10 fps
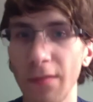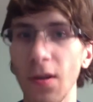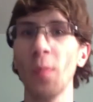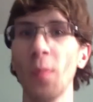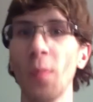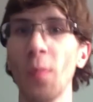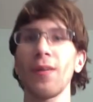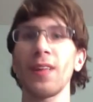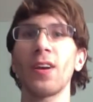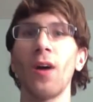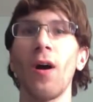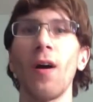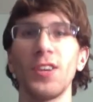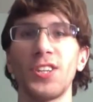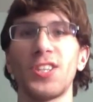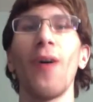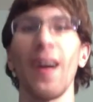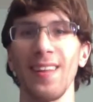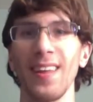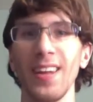arbitrarily guard just so I
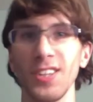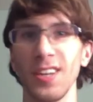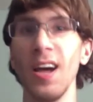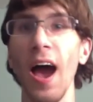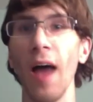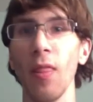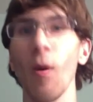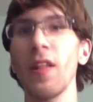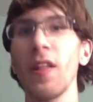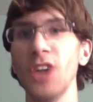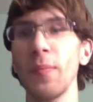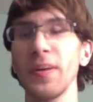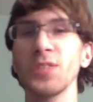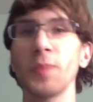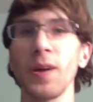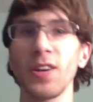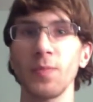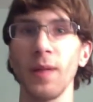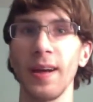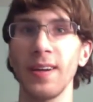can Legion. And the way the Japanese players
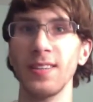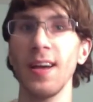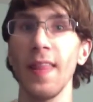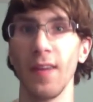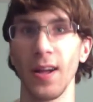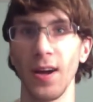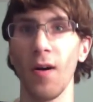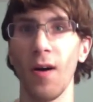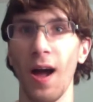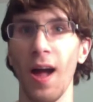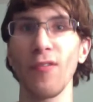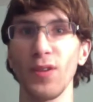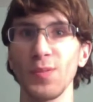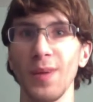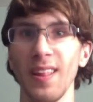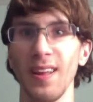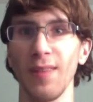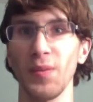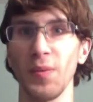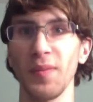play is they're like, oh, everyone's playing the
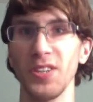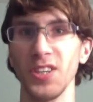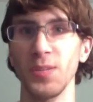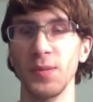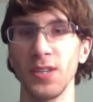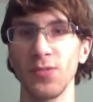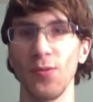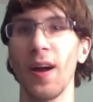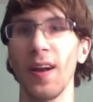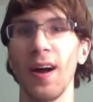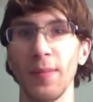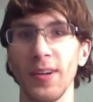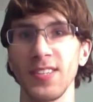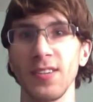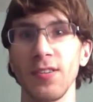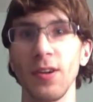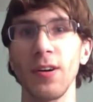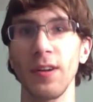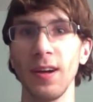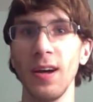Unflipper PGs because why not? Because they're
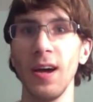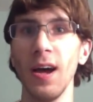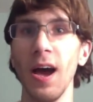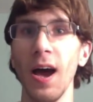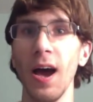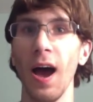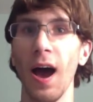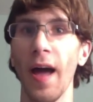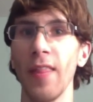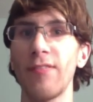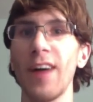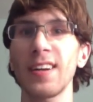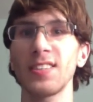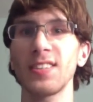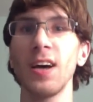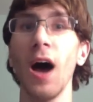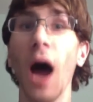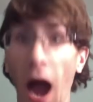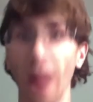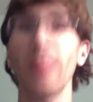good. And the fact is,
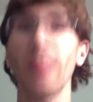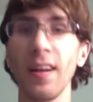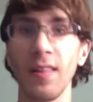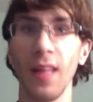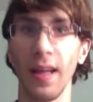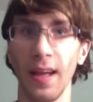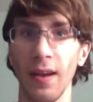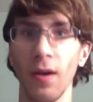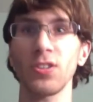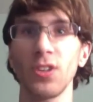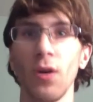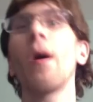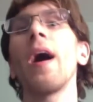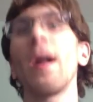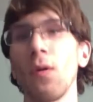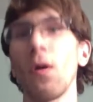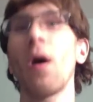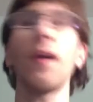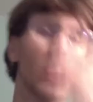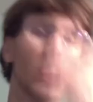I think like, and also, oh yeah,
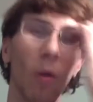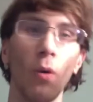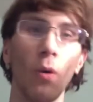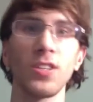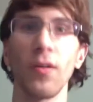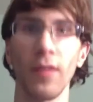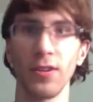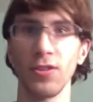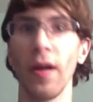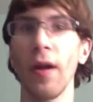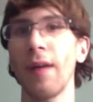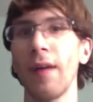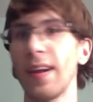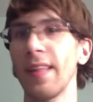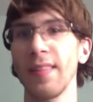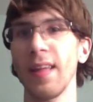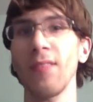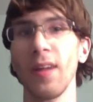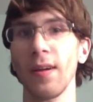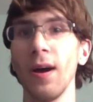and also Laurel sit over there, so they don't have any. They have
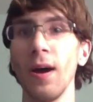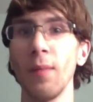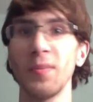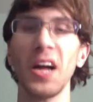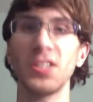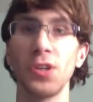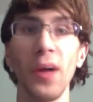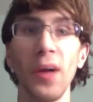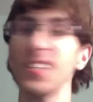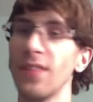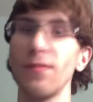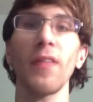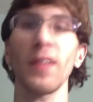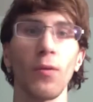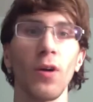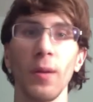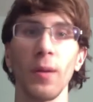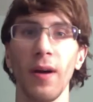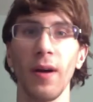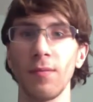like, besides Dodex, they have nothing to worry
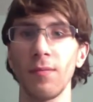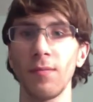about.